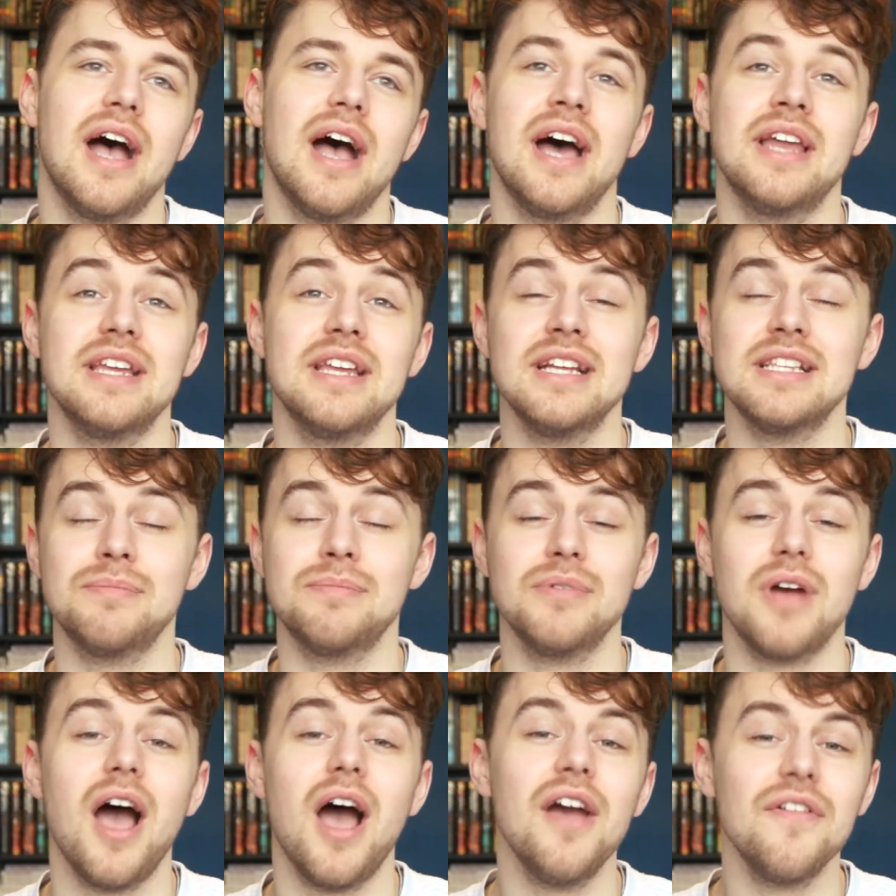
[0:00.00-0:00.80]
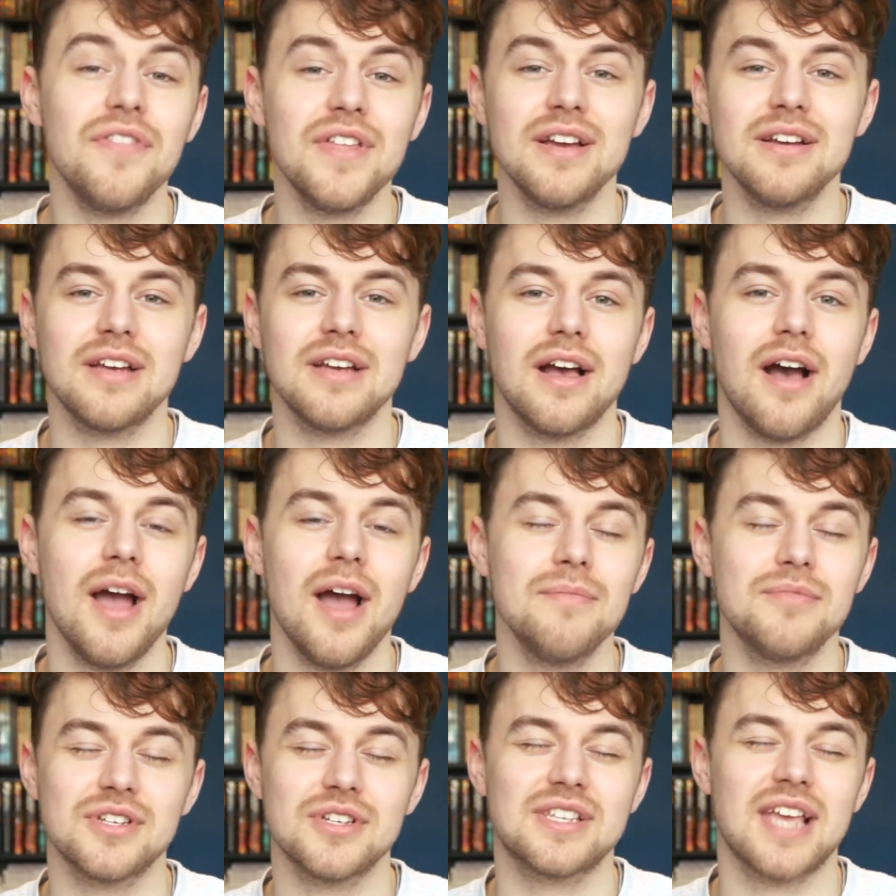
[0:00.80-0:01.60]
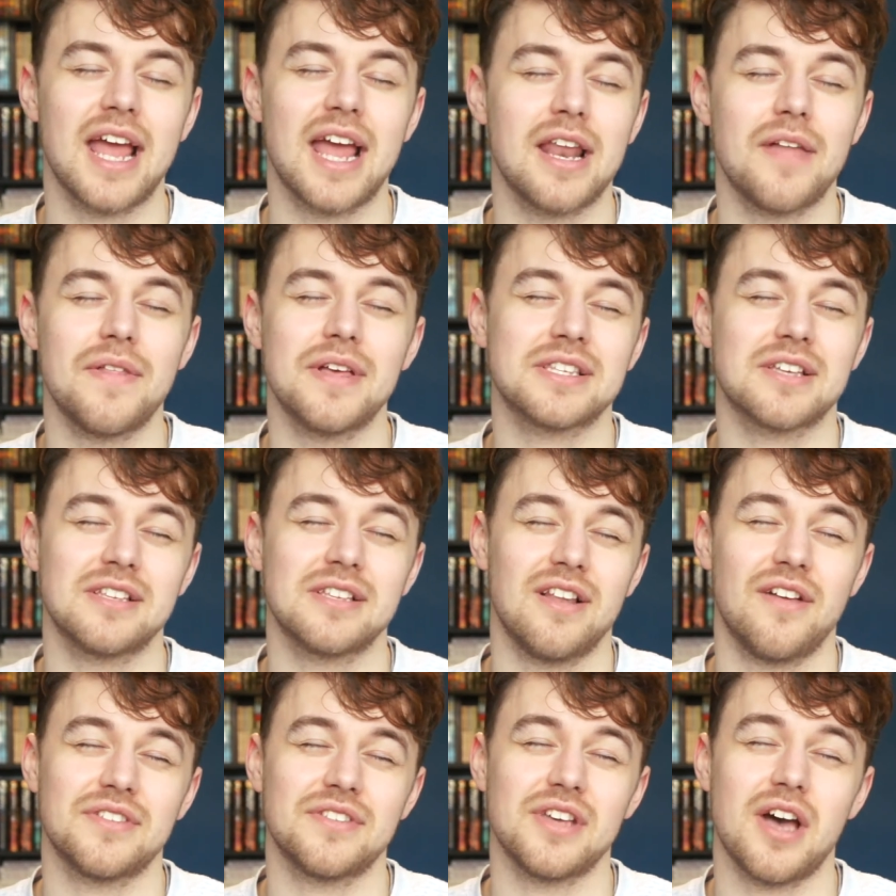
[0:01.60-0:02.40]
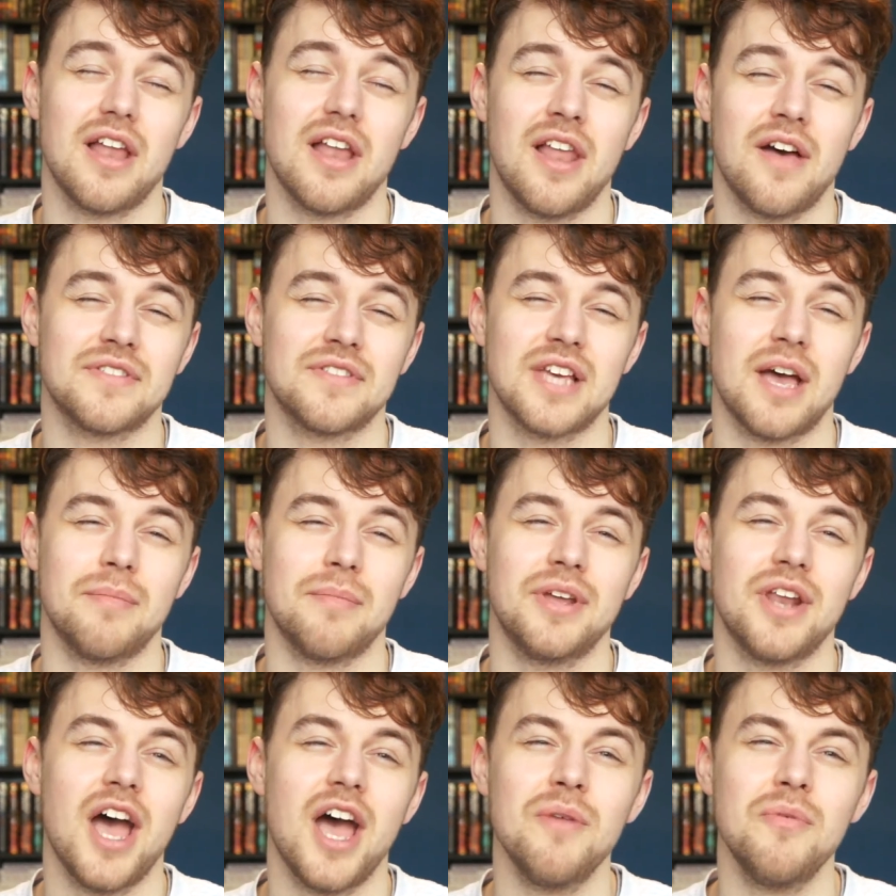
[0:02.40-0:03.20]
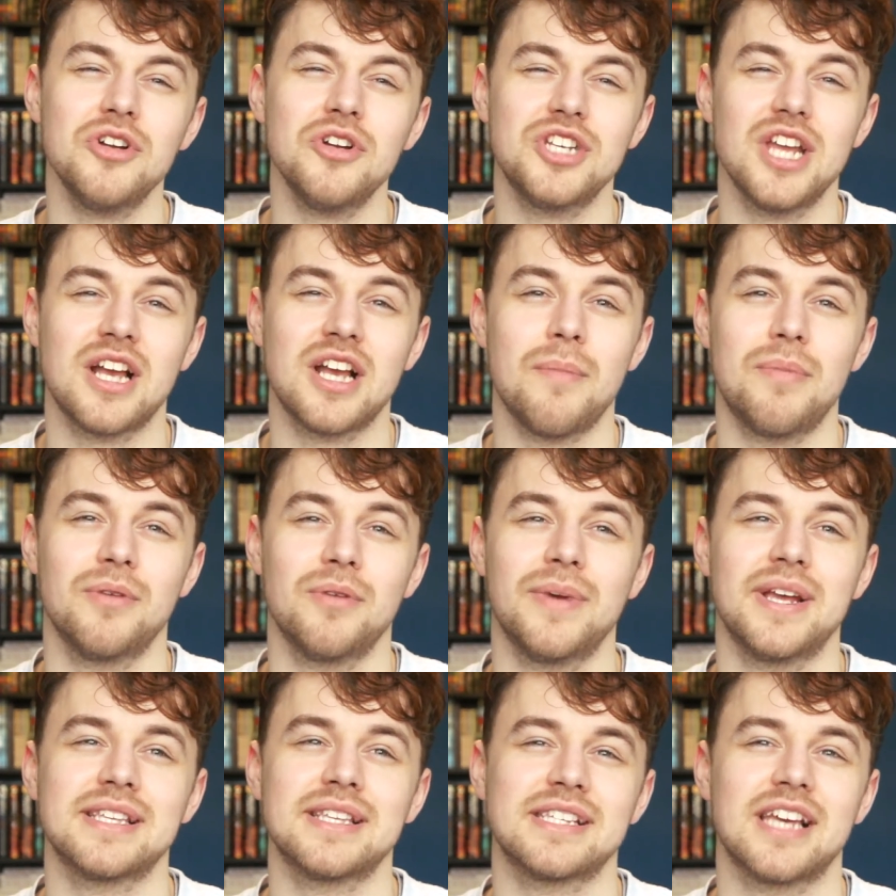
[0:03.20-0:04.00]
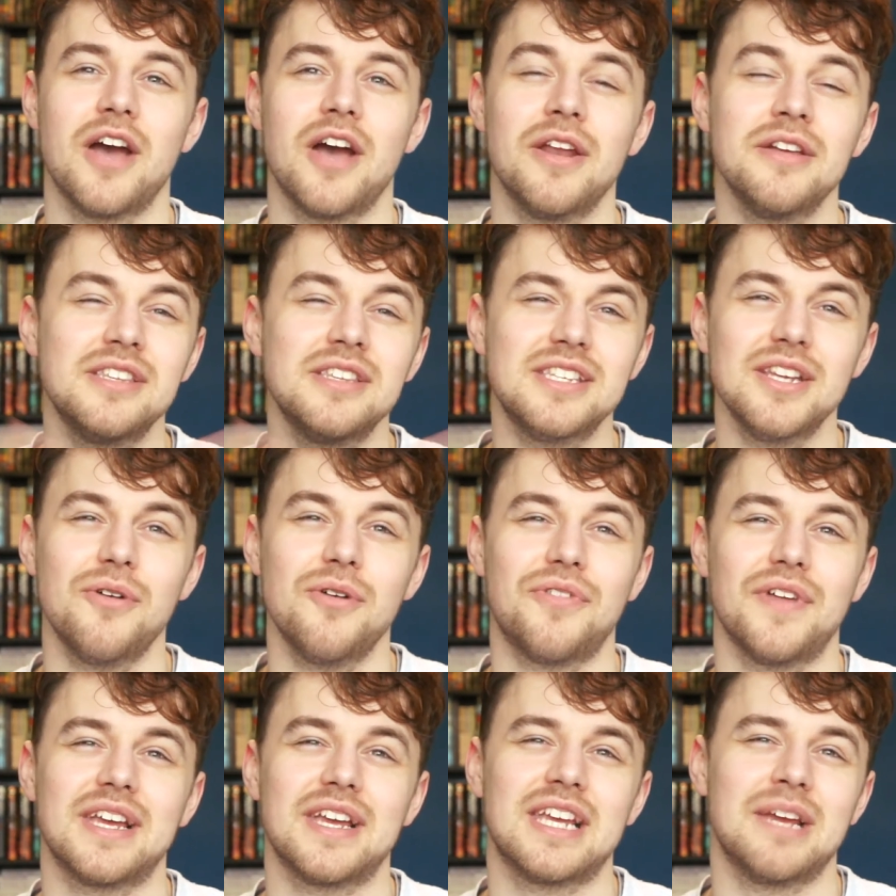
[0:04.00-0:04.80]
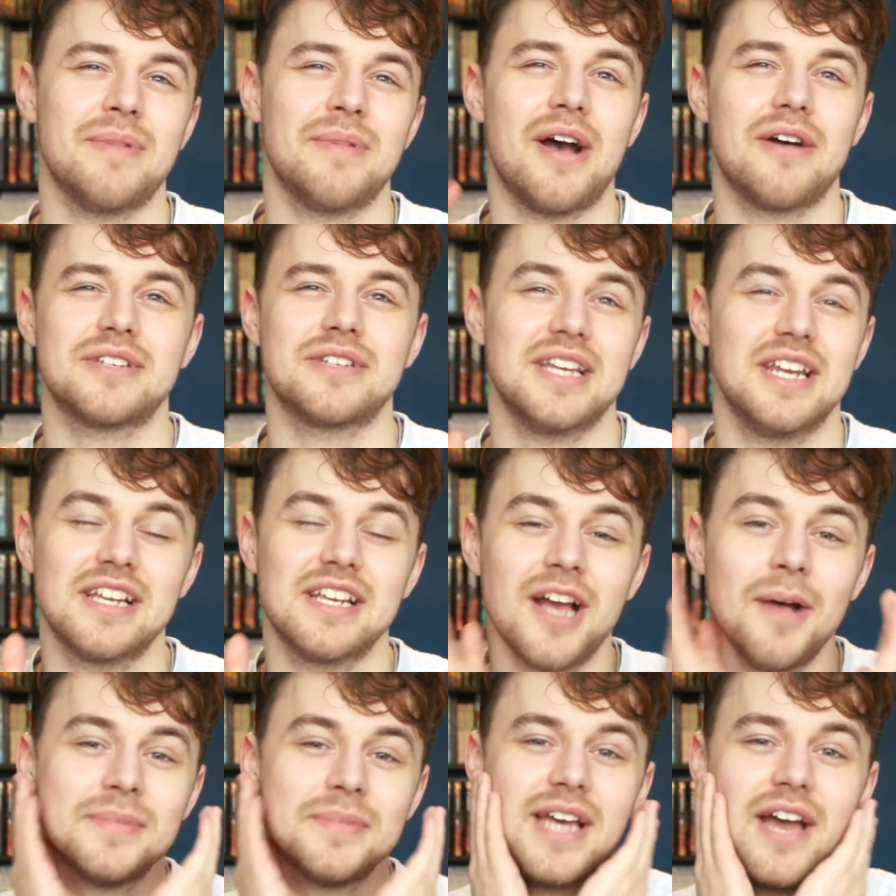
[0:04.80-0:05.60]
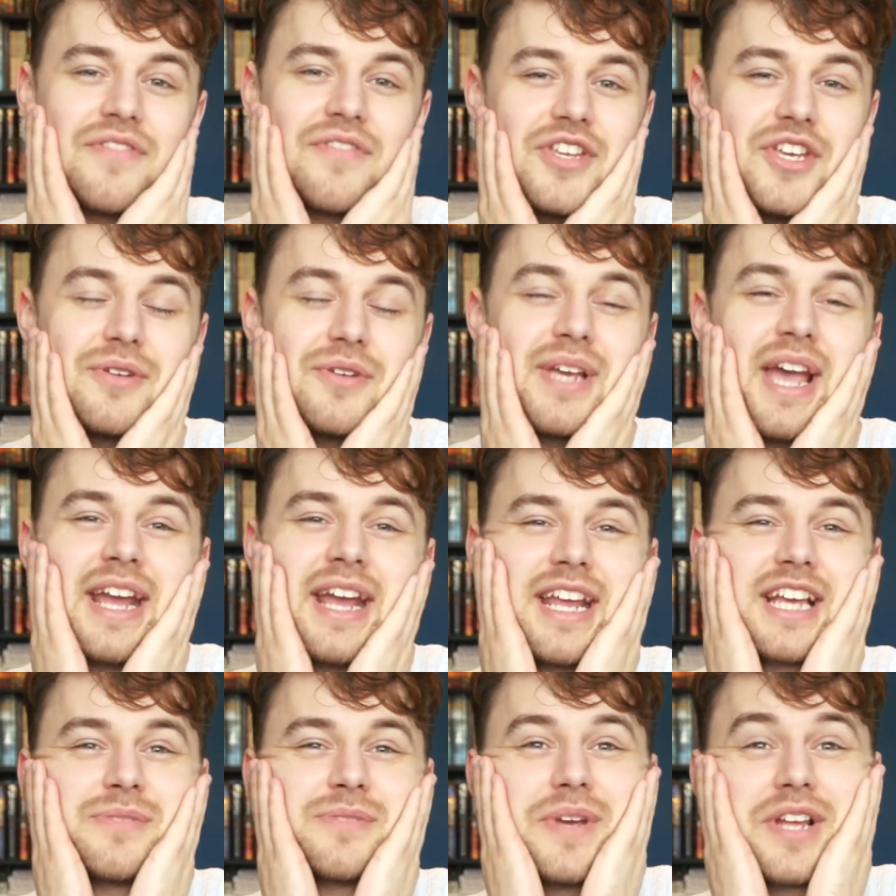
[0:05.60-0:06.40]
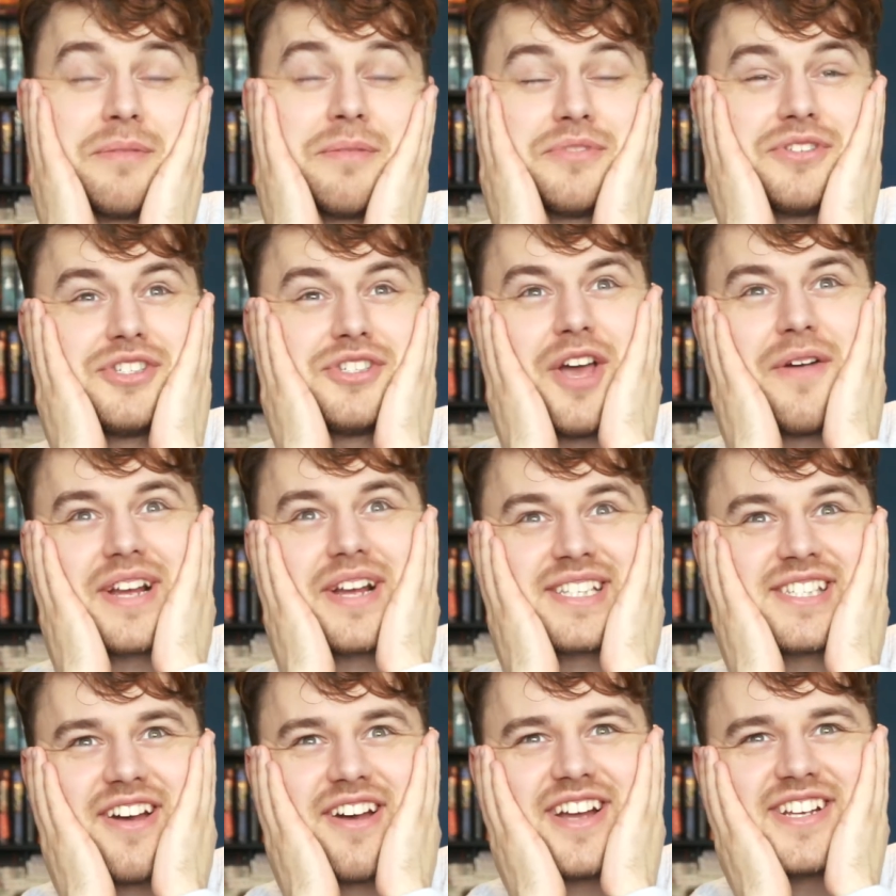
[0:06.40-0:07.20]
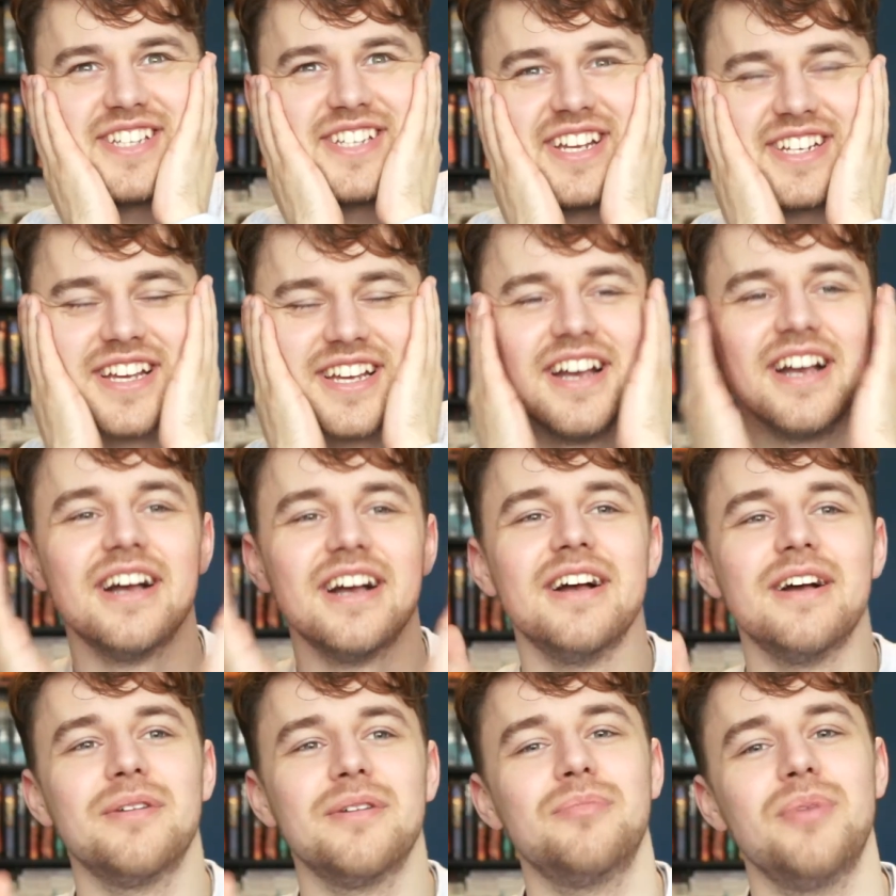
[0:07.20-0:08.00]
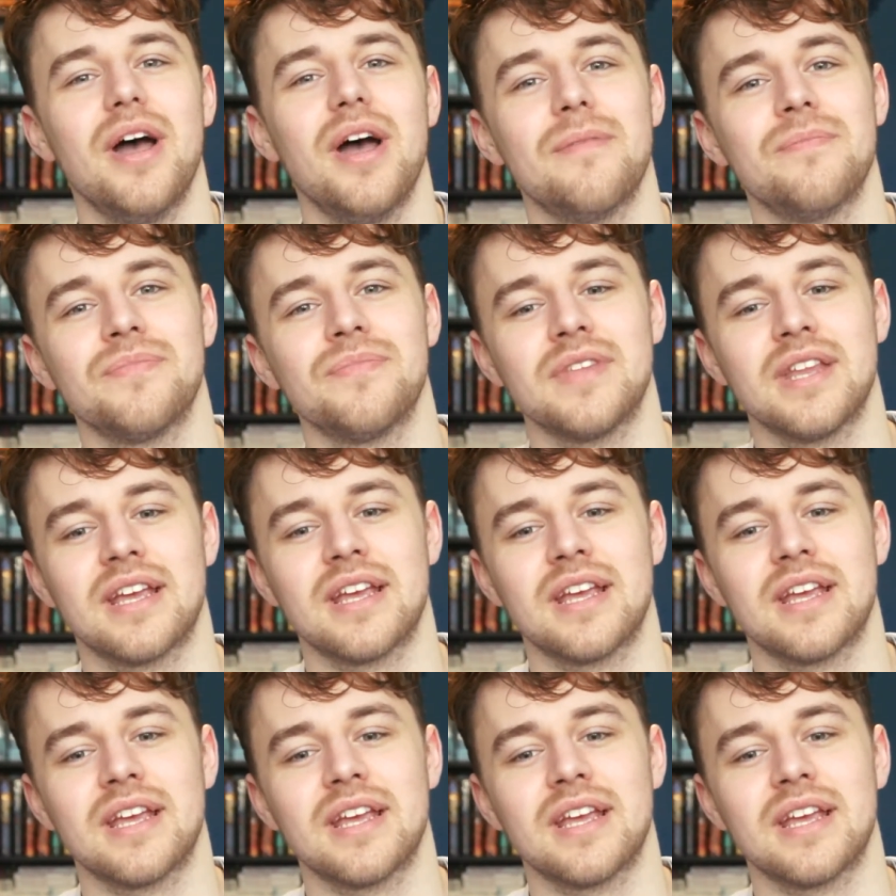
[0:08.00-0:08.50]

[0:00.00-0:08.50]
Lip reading: And I think I'm just getting like this because Love Simon. I watched it a couple of weeks ago and I'm still thinking about it, and it comes out in the UK next week and I'm so excited. But